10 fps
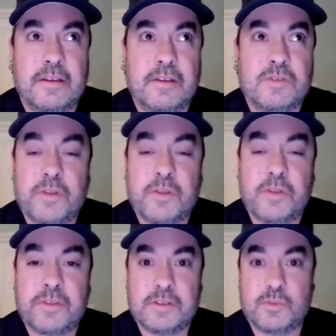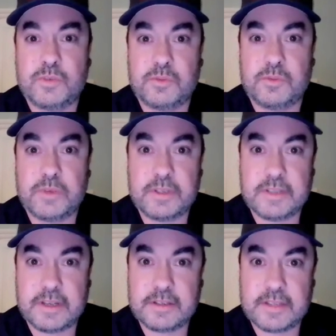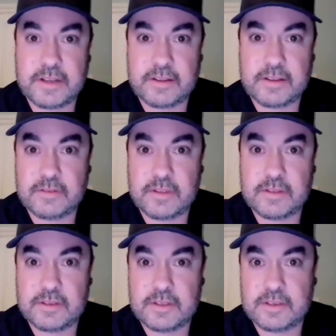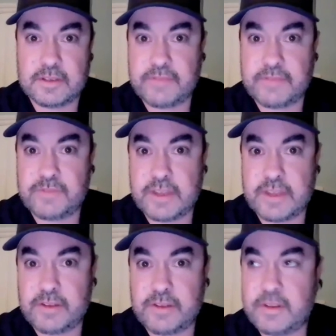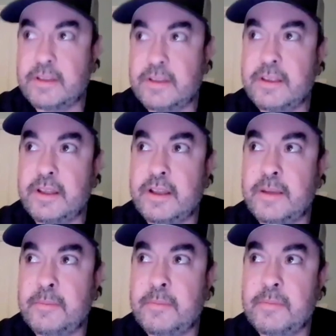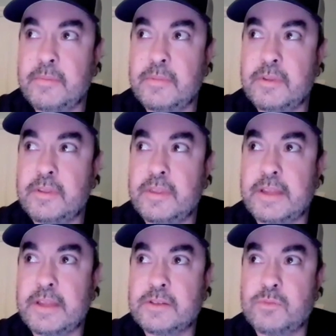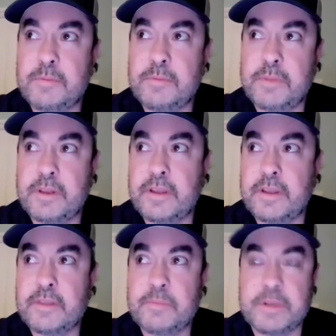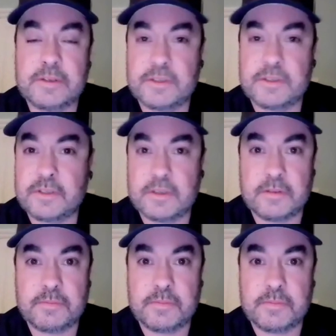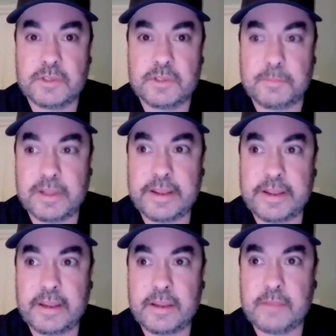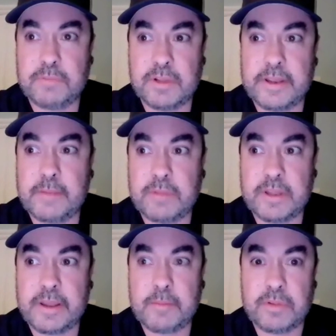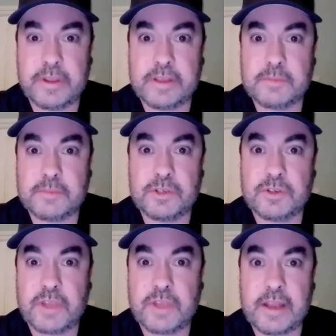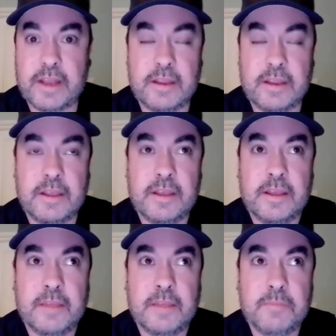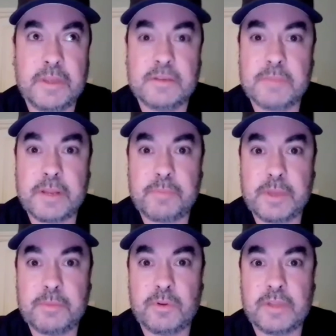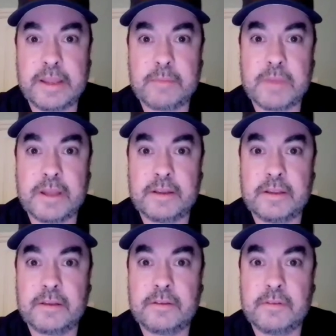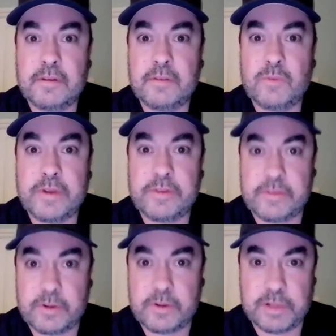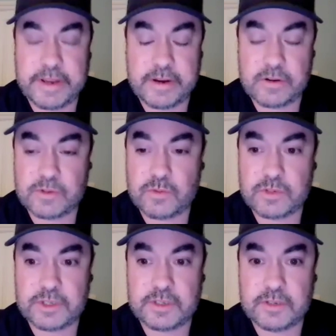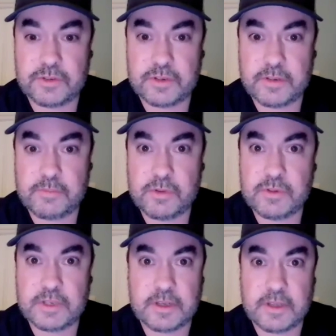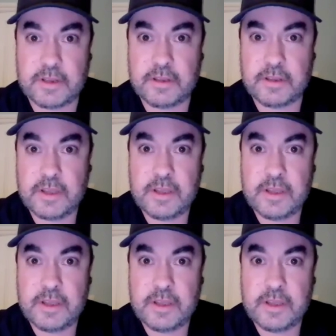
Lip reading: it's all the things you wish you would have done instead of the stuff that you did. And that's one bit, and the other bit is just to play and play and play and play as much as you can, and meet as many people like-minded, whether they're players or just interested in music. And